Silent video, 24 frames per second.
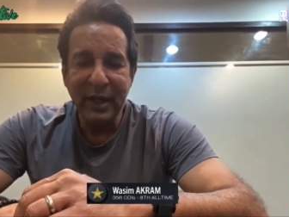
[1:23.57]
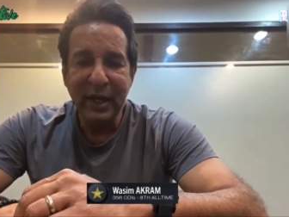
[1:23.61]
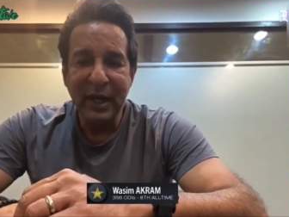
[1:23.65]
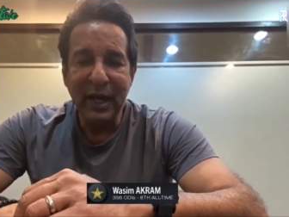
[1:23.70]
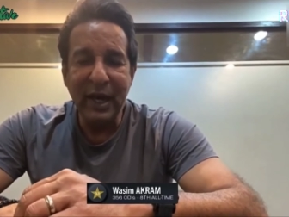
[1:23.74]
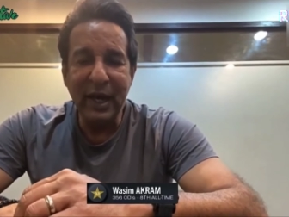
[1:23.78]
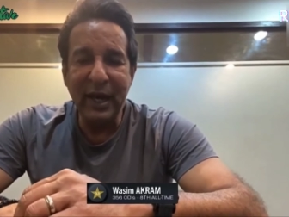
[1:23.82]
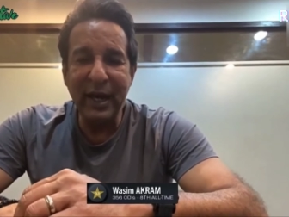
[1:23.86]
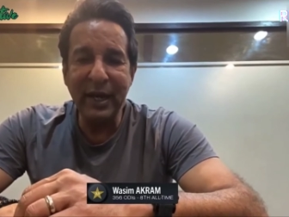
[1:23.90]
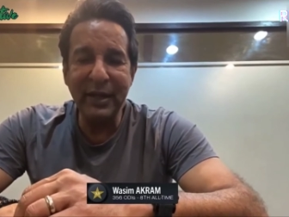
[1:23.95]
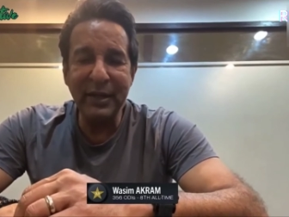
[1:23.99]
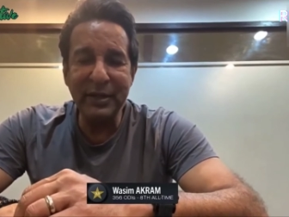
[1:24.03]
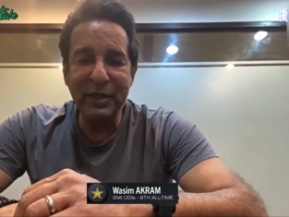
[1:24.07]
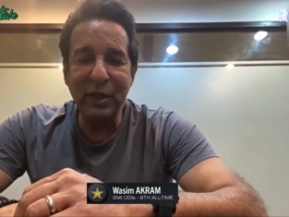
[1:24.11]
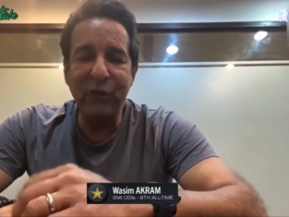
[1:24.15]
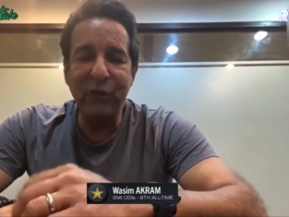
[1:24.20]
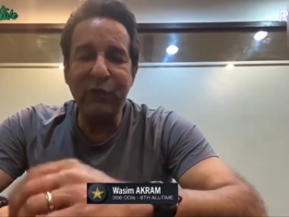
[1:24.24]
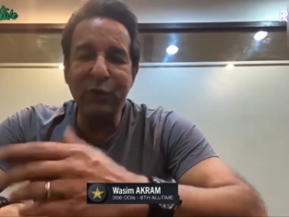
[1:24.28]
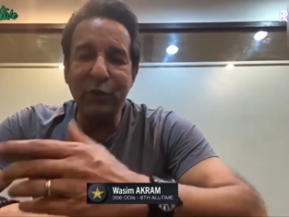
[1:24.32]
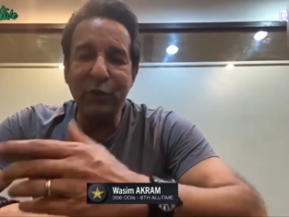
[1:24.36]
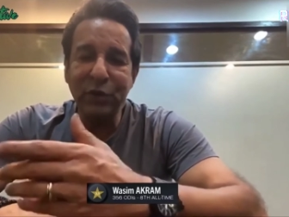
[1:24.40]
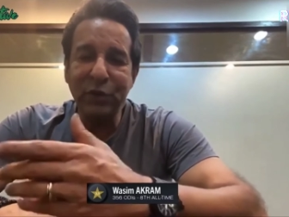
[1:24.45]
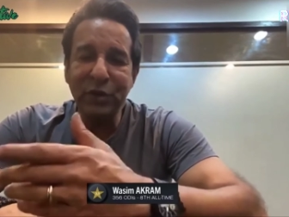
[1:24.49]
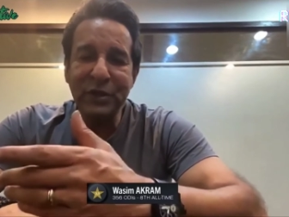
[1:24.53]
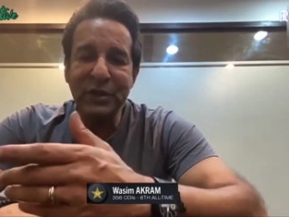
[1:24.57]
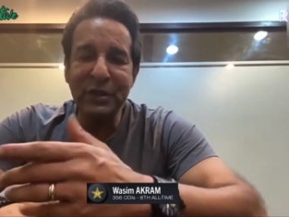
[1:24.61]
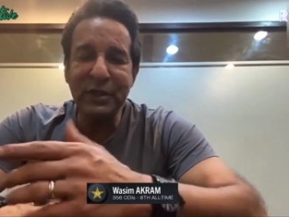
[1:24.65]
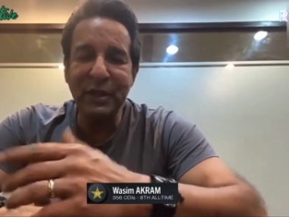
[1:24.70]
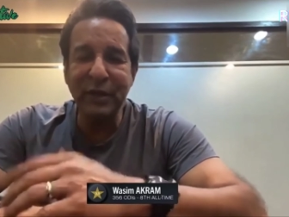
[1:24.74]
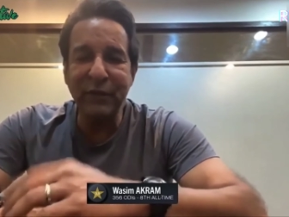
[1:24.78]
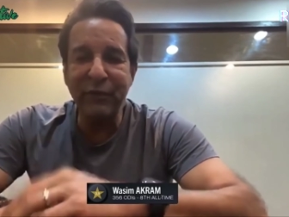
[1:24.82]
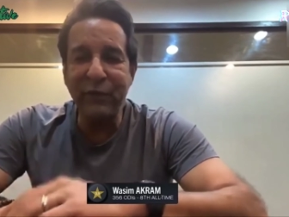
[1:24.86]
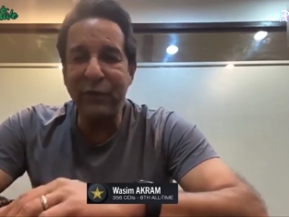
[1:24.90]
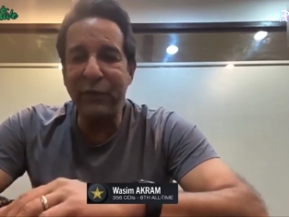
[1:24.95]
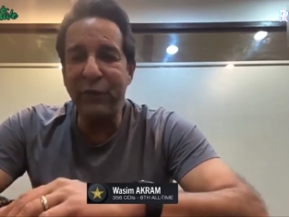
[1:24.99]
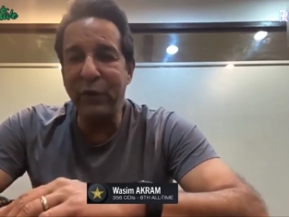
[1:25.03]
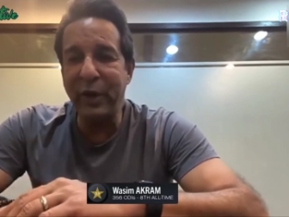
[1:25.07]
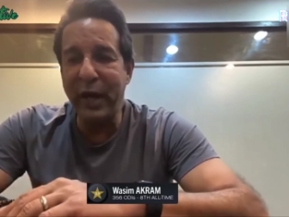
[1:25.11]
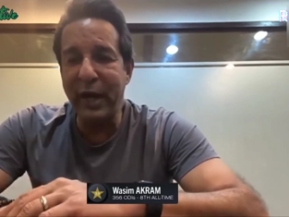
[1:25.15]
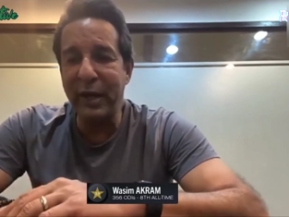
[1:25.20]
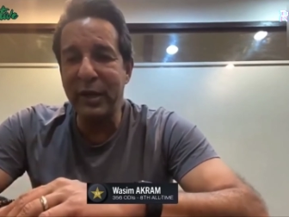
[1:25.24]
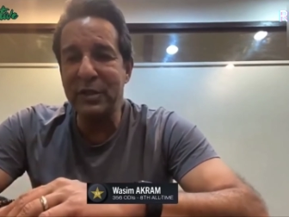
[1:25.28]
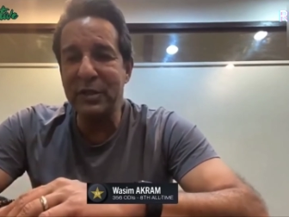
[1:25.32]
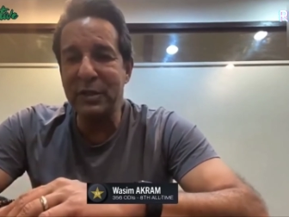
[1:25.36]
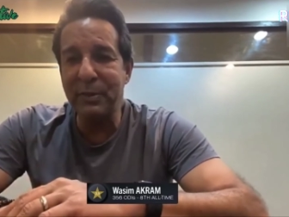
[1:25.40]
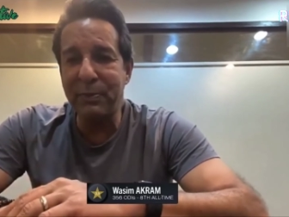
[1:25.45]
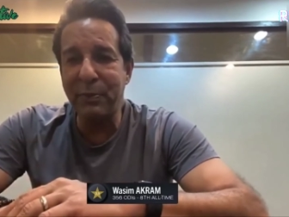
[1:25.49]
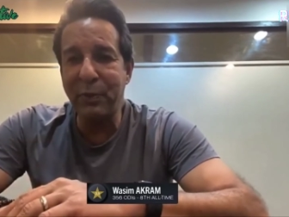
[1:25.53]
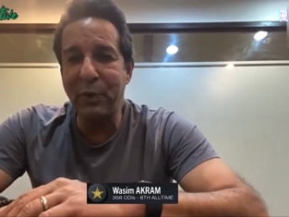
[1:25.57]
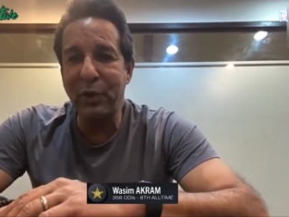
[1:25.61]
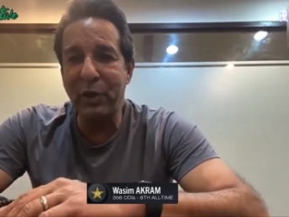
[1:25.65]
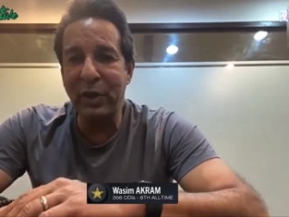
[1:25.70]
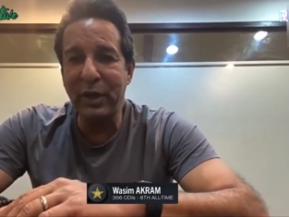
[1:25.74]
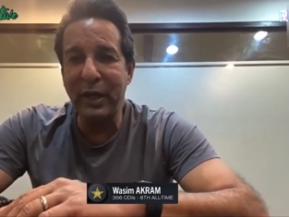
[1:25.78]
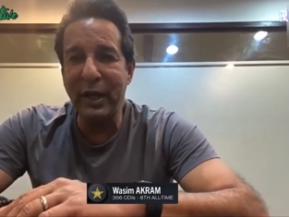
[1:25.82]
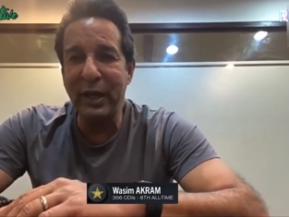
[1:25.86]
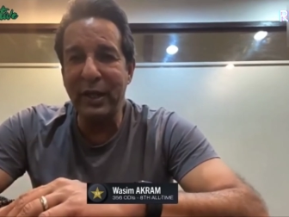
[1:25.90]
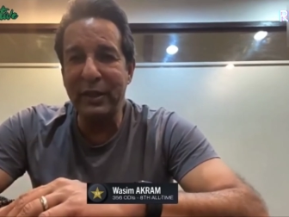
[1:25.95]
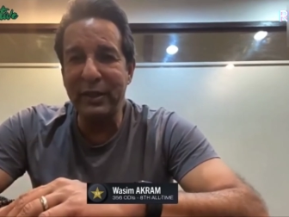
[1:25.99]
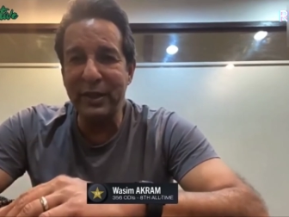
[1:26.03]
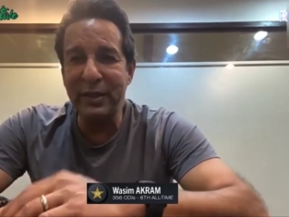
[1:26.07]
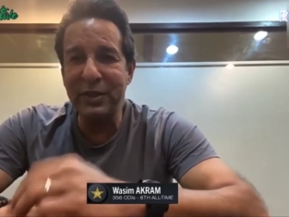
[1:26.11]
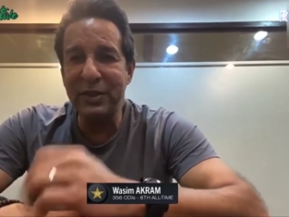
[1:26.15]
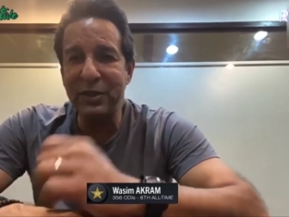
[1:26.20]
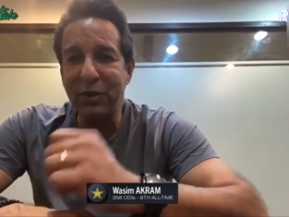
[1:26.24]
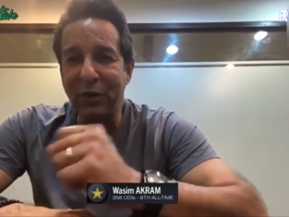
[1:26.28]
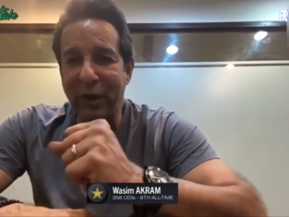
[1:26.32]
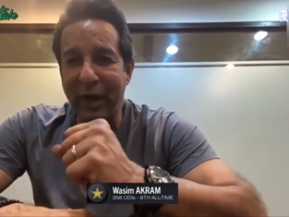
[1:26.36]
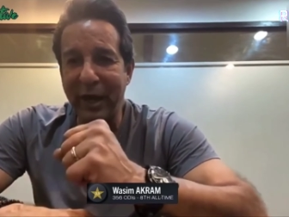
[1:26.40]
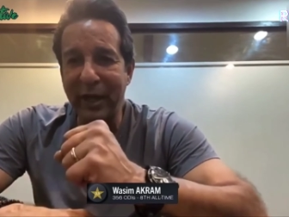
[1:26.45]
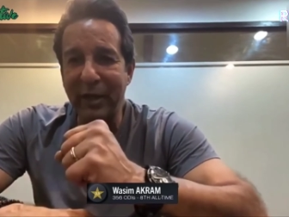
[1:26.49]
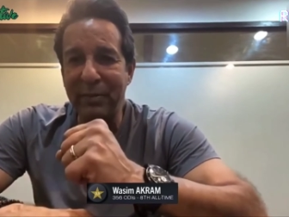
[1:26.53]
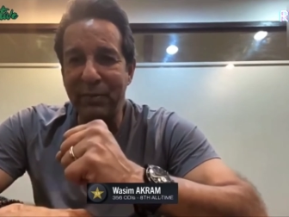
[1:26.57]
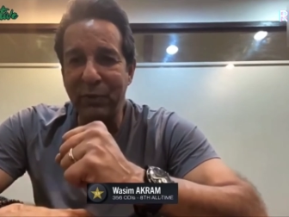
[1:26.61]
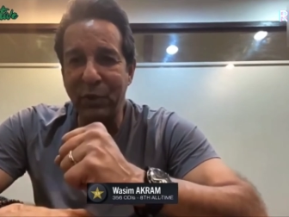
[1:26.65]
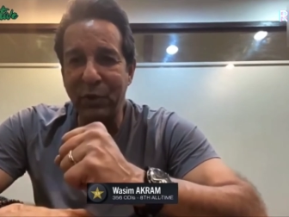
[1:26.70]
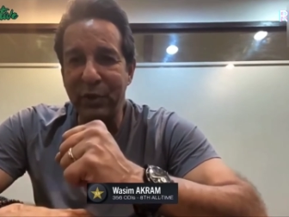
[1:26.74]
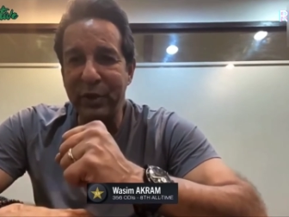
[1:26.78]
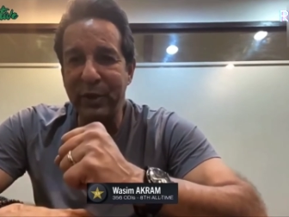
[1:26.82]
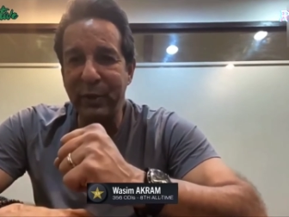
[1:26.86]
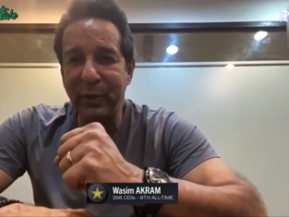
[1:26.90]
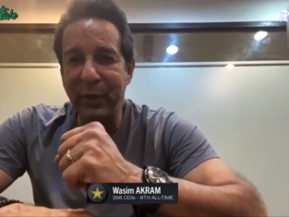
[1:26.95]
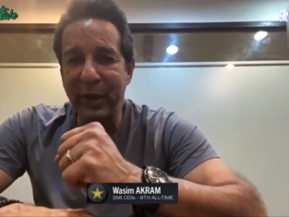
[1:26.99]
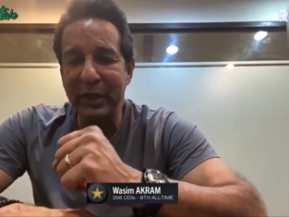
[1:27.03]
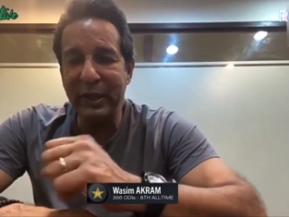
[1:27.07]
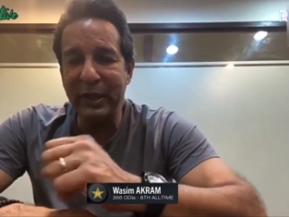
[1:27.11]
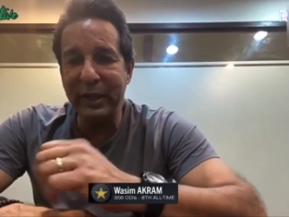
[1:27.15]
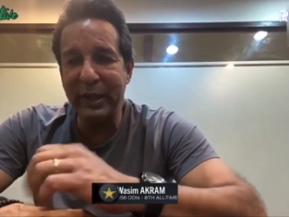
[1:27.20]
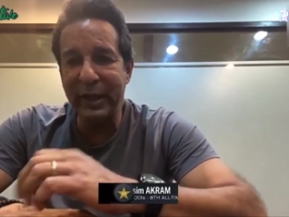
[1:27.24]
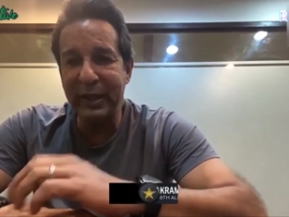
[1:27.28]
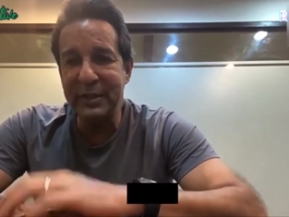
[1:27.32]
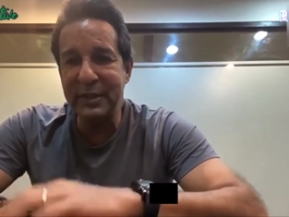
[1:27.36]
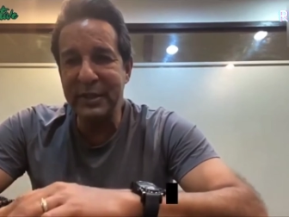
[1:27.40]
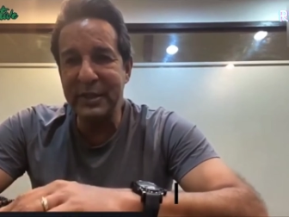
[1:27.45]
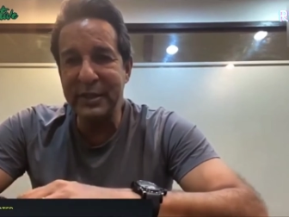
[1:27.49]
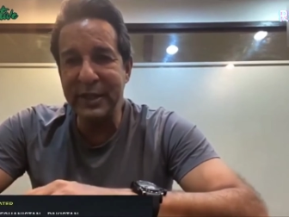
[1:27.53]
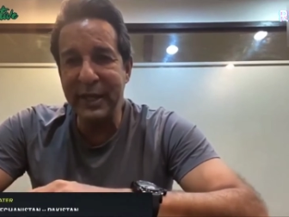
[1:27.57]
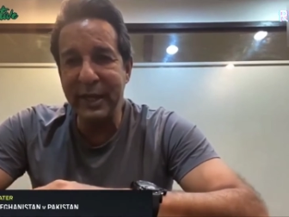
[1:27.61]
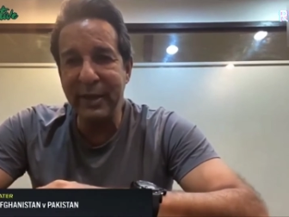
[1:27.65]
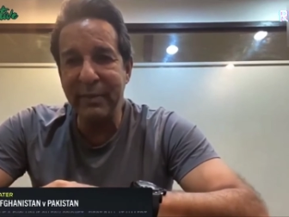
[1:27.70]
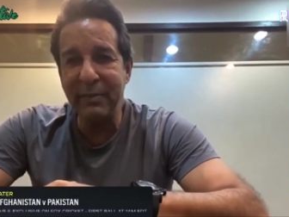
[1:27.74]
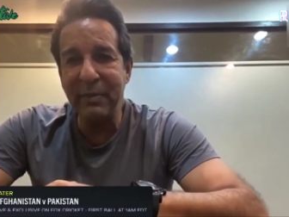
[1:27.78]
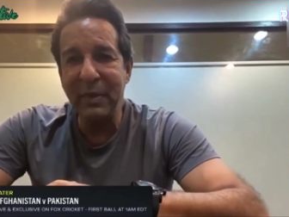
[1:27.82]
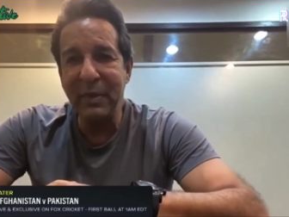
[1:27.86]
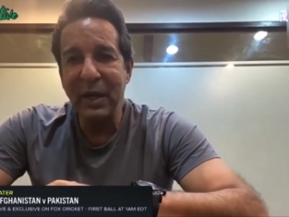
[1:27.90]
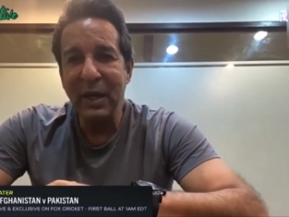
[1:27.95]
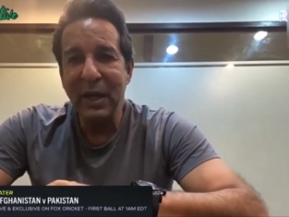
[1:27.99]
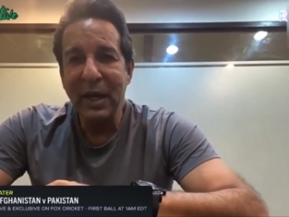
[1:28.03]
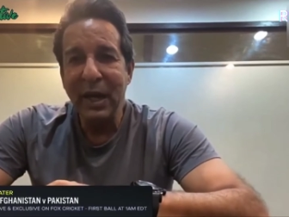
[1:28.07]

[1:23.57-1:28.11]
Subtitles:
And of course, if you get a support like this, you get motivated as a team.